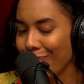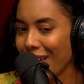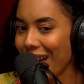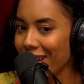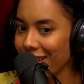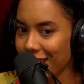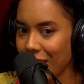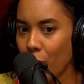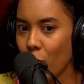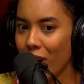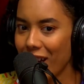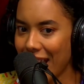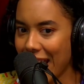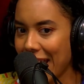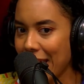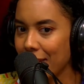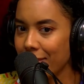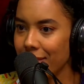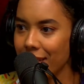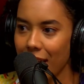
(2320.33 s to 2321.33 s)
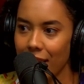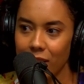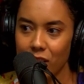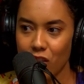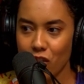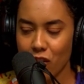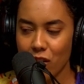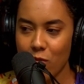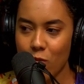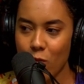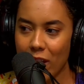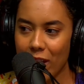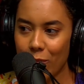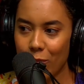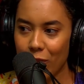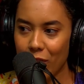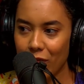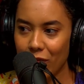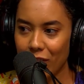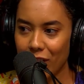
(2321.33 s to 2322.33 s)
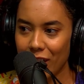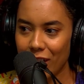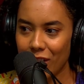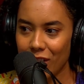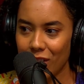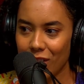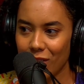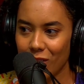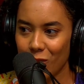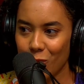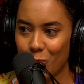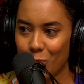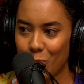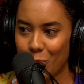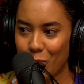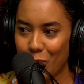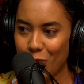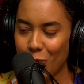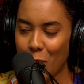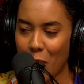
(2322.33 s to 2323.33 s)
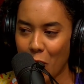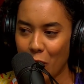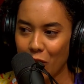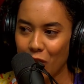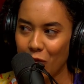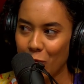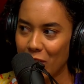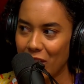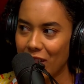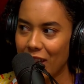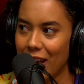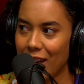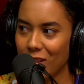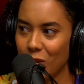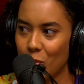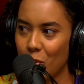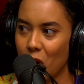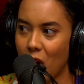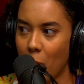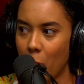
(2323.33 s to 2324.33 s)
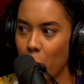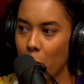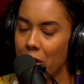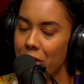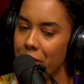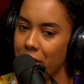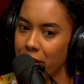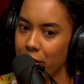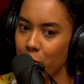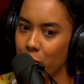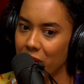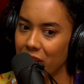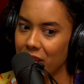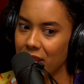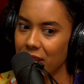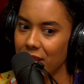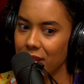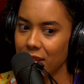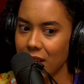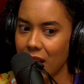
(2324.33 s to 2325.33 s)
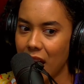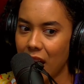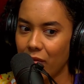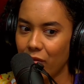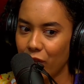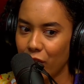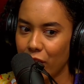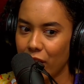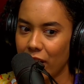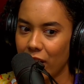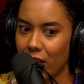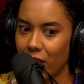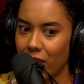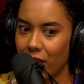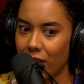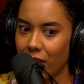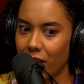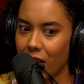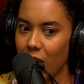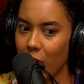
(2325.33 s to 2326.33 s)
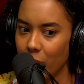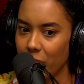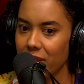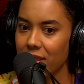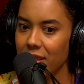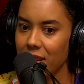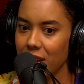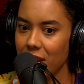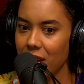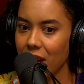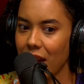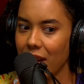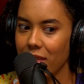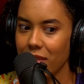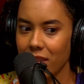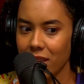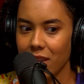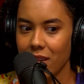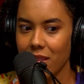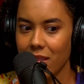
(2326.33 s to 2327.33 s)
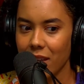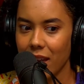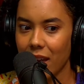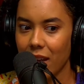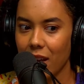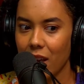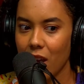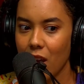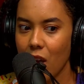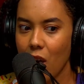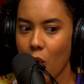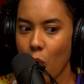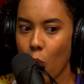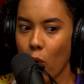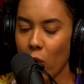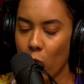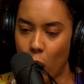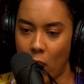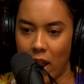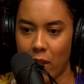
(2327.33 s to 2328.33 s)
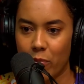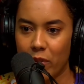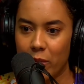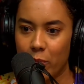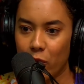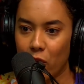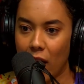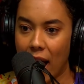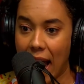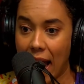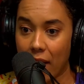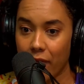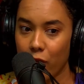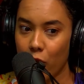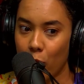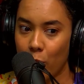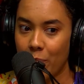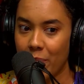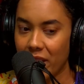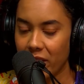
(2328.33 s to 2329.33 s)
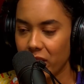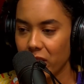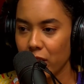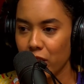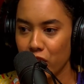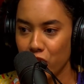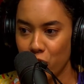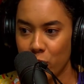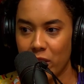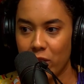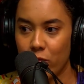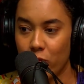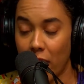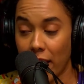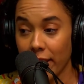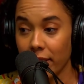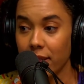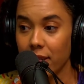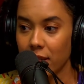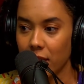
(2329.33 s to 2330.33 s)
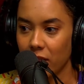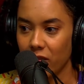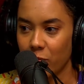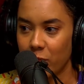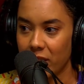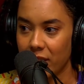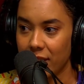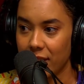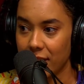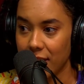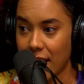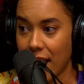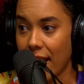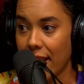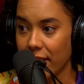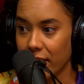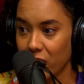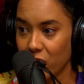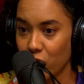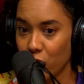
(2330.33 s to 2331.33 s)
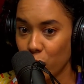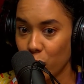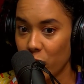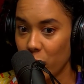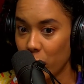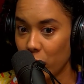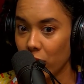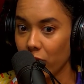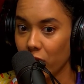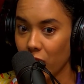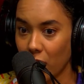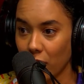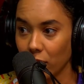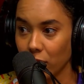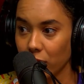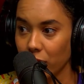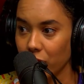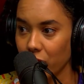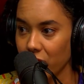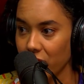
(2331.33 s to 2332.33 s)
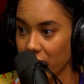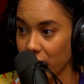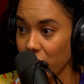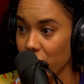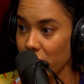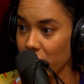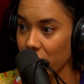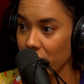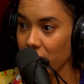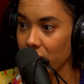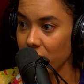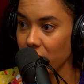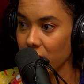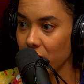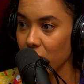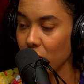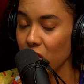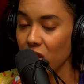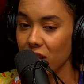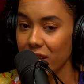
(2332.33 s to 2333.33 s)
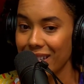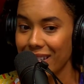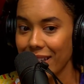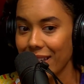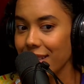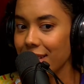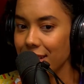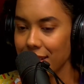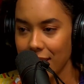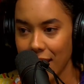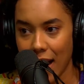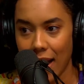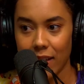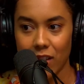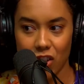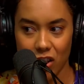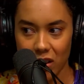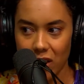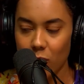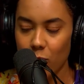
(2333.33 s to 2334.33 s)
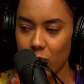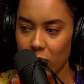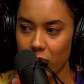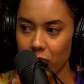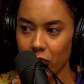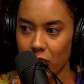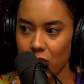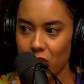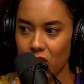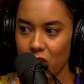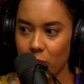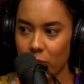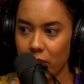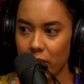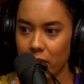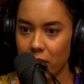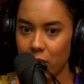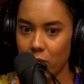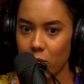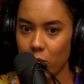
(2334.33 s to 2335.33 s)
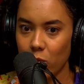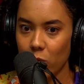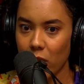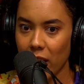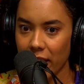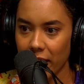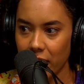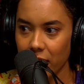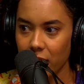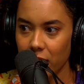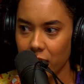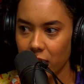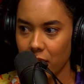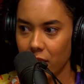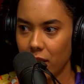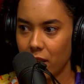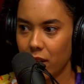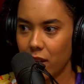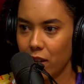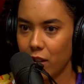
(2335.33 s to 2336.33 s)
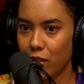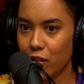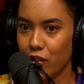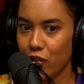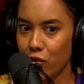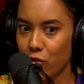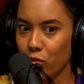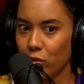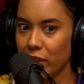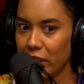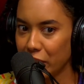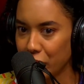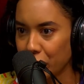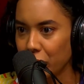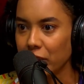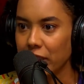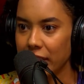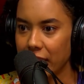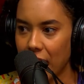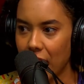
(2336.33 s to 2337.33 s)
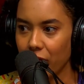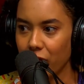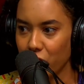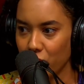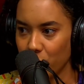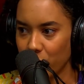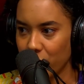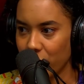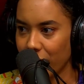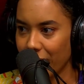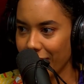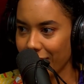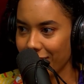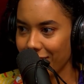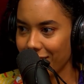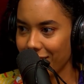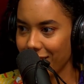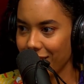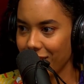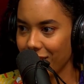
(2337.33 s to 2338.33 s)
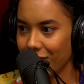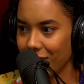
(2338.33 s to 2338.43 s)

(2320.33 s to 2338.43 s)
I somewhat hate that term white privilege. There's part of me that has a problem with it because it's not very encompassing. I think that what white people have are basic human rights that have been denied to people of color for centuries. So it's not just a privilege to be white. You literally have human rights.